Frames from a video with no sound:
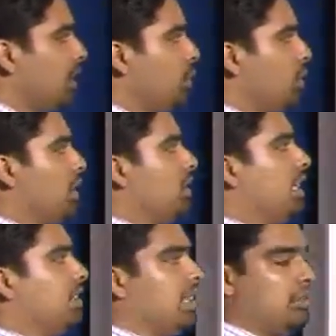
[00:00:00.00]
Now what are the
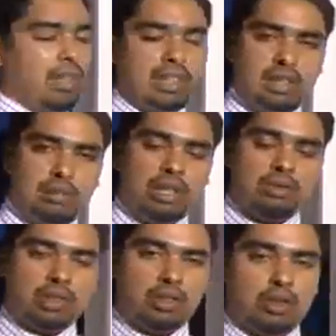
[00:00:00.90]
things that affect the span
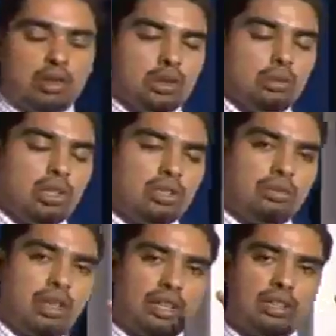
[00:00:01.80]
of control? So what are the
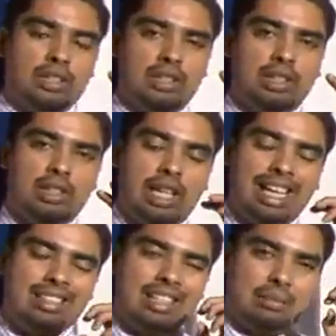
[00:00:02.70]
factors that
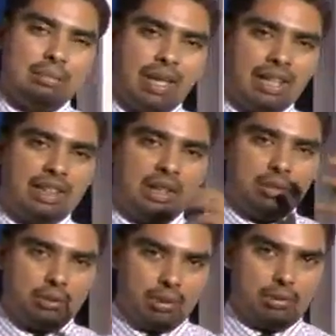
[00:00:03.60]
actually impact the
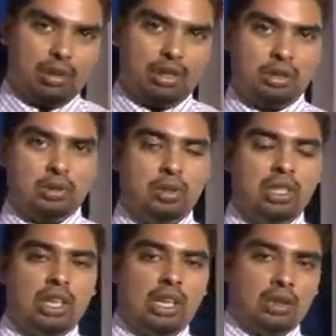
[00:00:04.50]
number of people that you
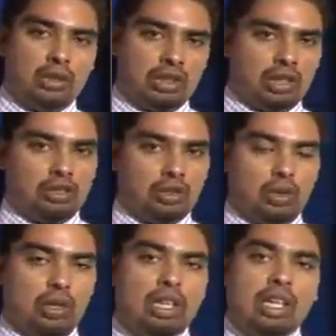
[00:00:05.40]
are going to
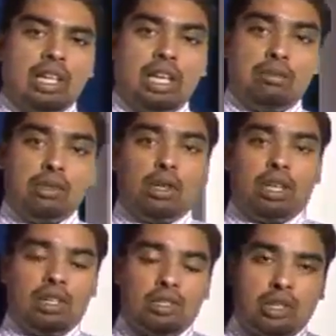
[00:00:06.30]
control? If you
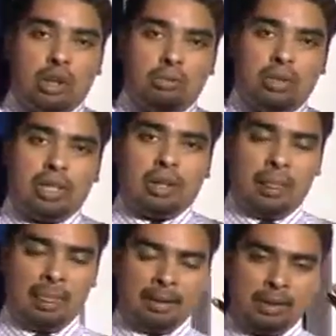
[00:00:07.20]
are in a job where
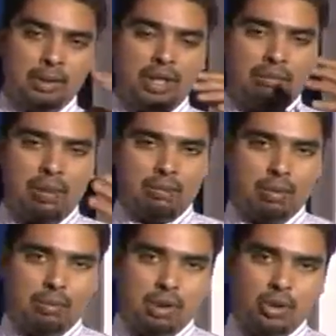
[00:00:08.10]
you have
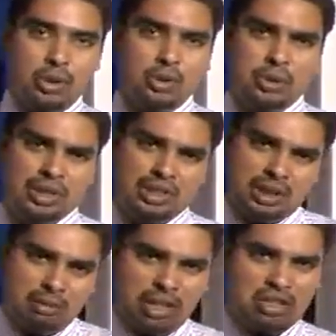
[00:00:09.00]
people below you doing
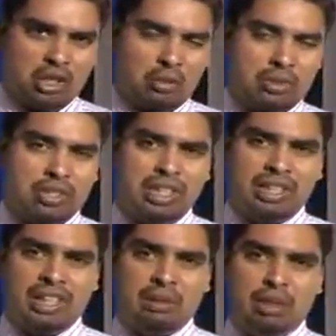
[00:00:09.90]
similar jobs,
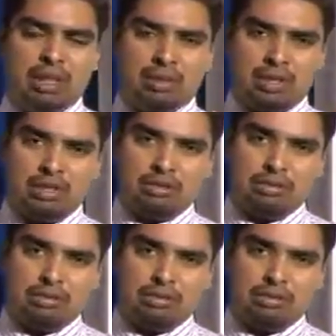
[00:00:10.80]
then it becomes